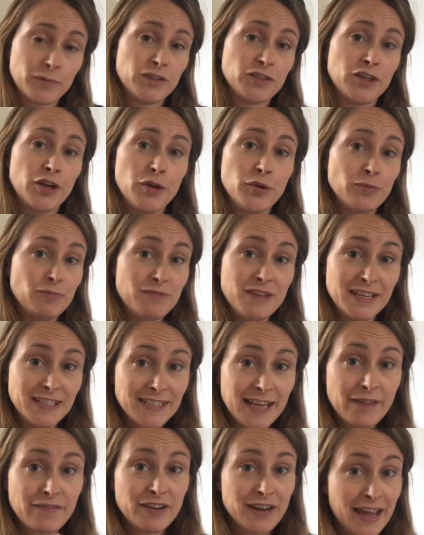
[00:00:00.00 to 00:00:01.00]
so year
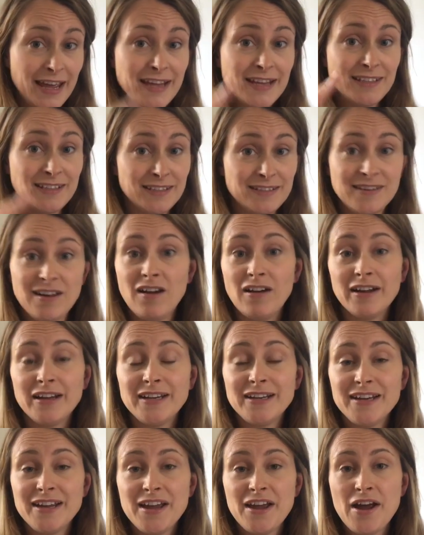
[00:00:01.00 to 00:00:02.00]
7, 8 and
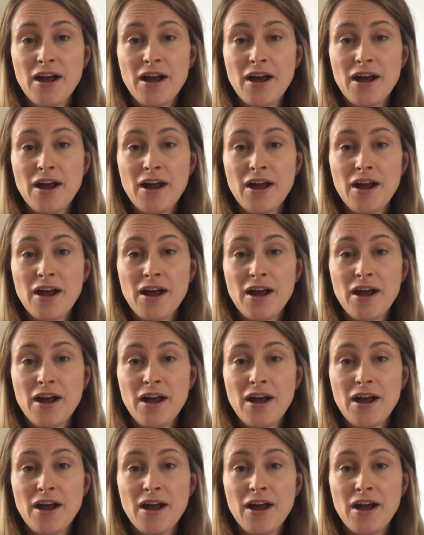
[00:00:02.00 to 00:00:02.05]
9,